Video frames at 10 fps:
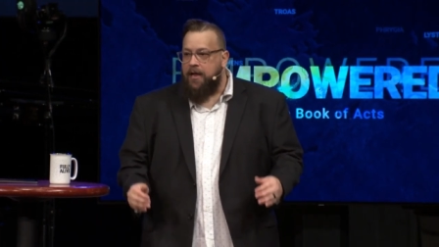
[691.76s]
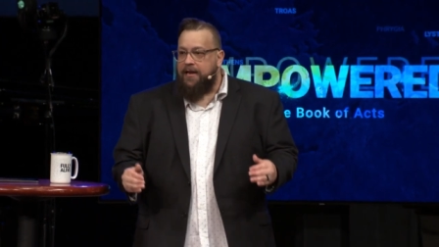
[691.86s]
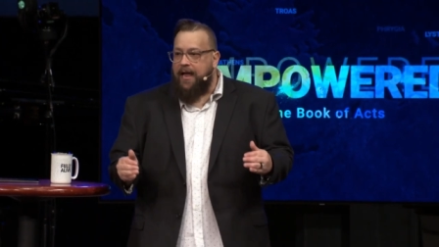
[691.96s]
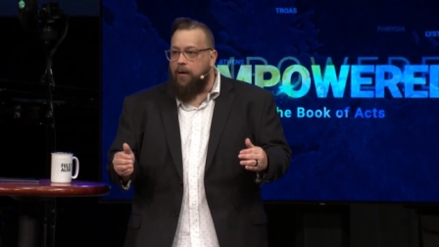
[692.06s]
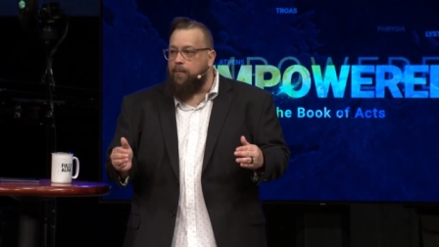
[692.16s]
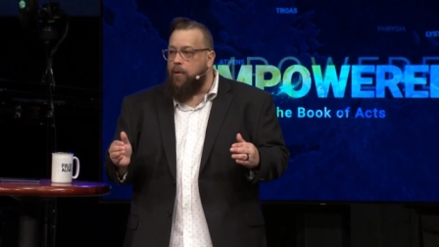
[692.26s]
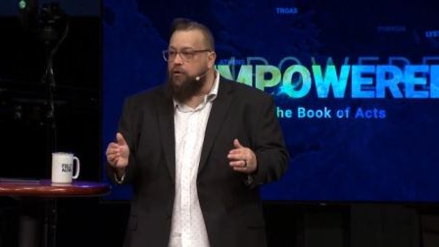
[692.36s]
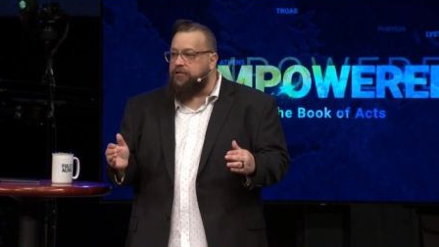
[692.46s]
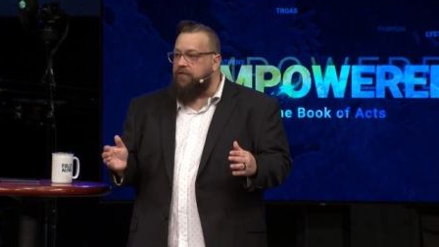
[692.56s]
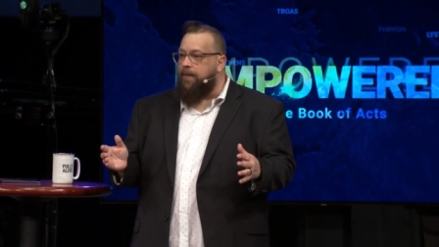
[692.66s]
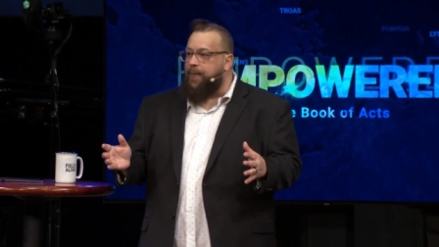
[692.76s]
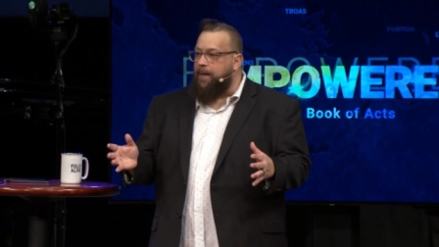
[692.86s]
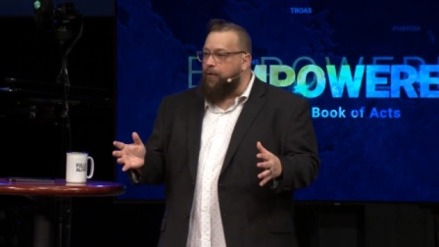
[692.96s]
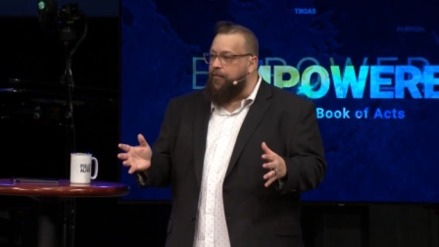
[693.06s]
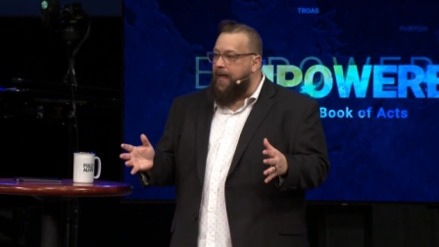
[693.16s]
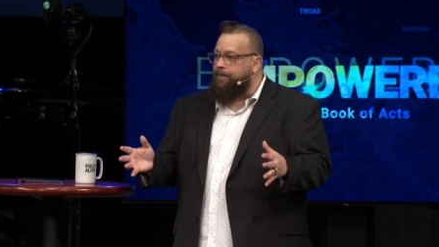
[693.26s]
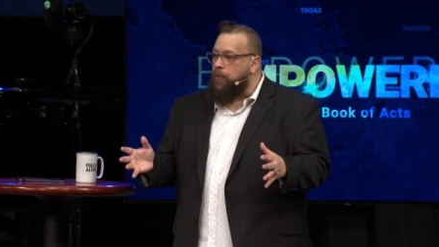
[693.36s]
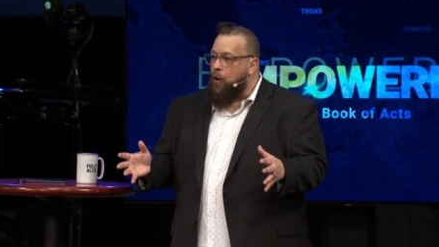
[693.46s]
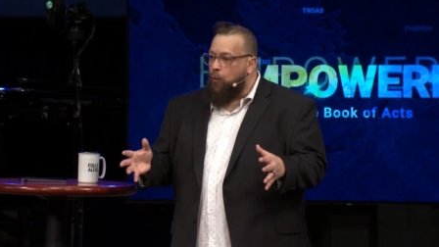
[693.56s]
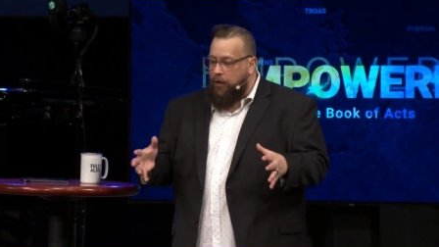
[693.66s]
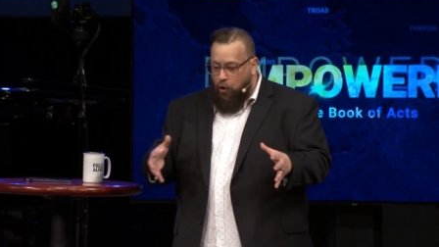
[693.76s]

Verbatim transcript: Now, most of the people that, when